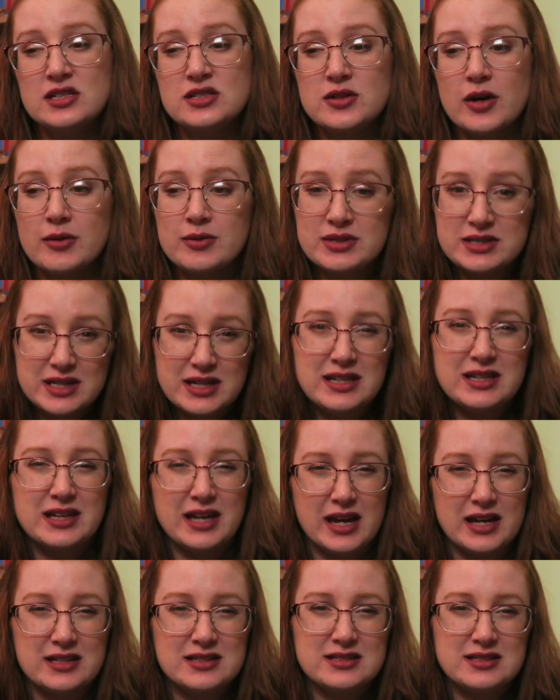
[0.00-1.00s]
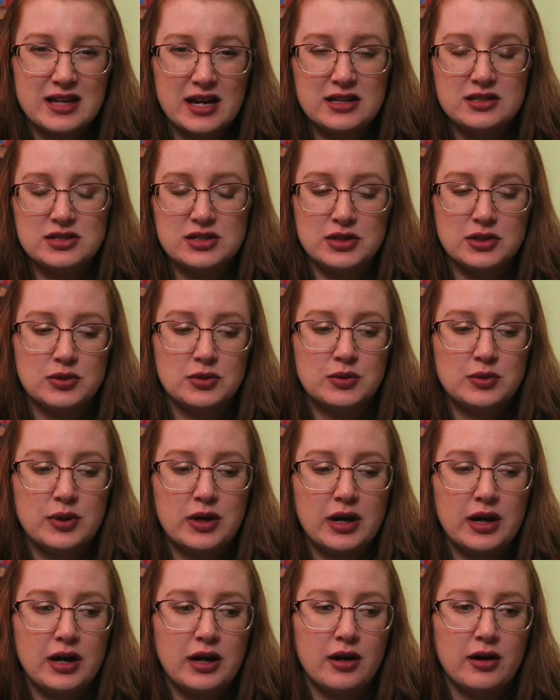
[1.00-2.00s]
So I would say yes, I do.
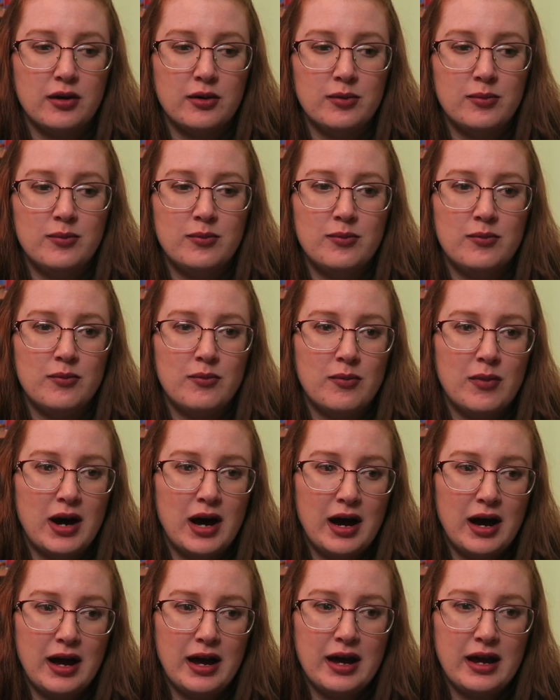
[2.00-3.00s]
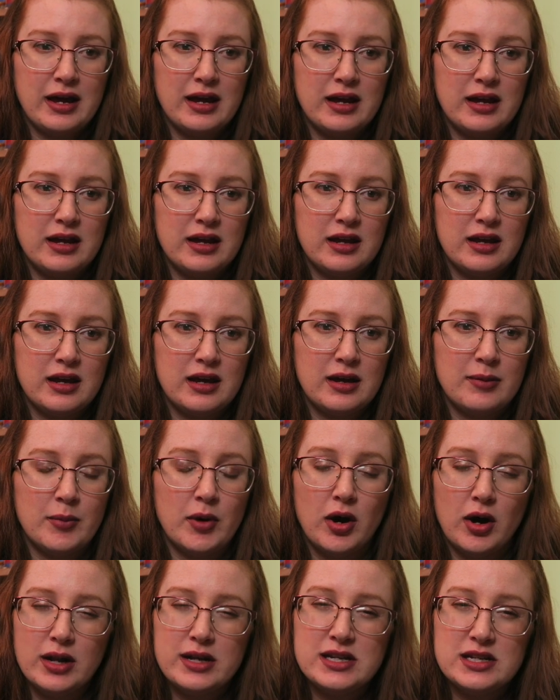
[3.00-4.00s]
Um, I am
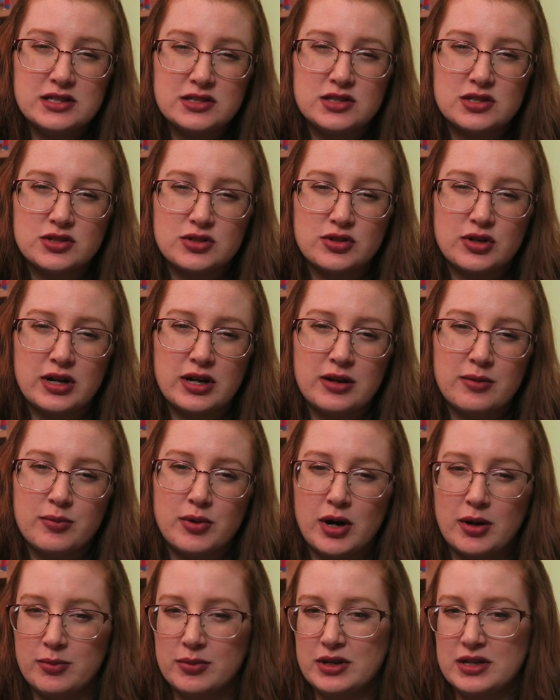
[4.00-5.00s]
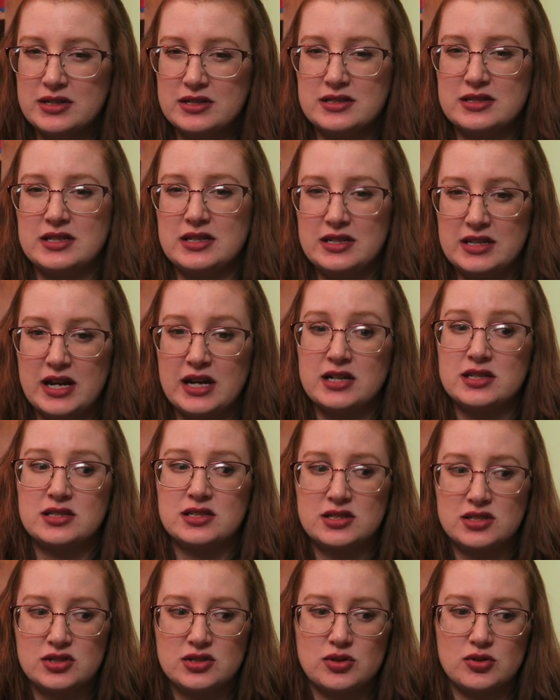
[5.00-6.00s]
on Instagram probably as the
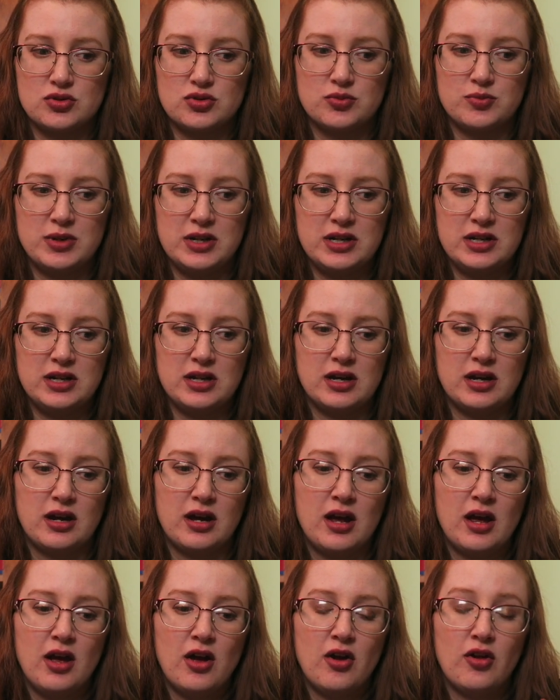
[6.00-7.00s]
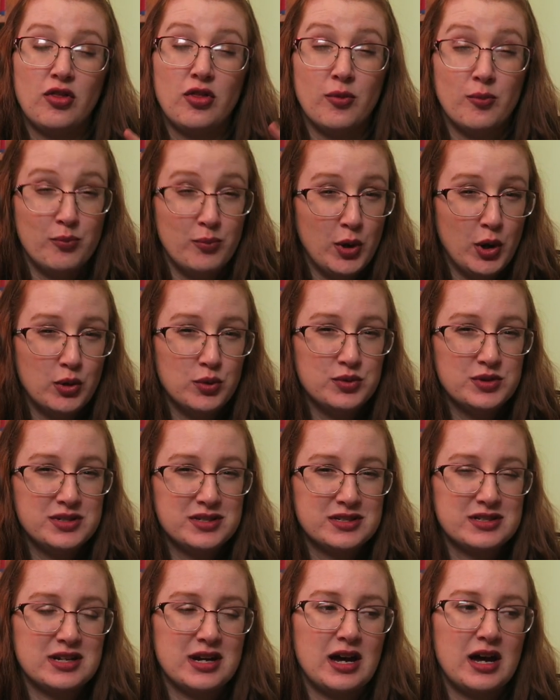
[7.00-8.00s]
next social media the
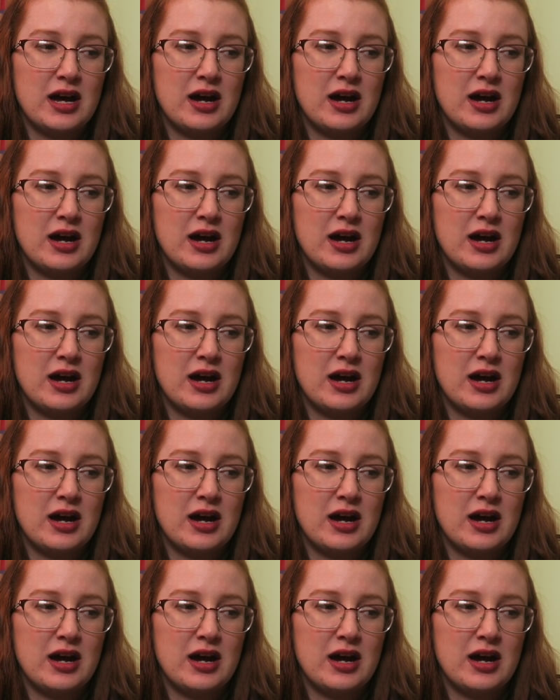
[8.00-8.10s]
most.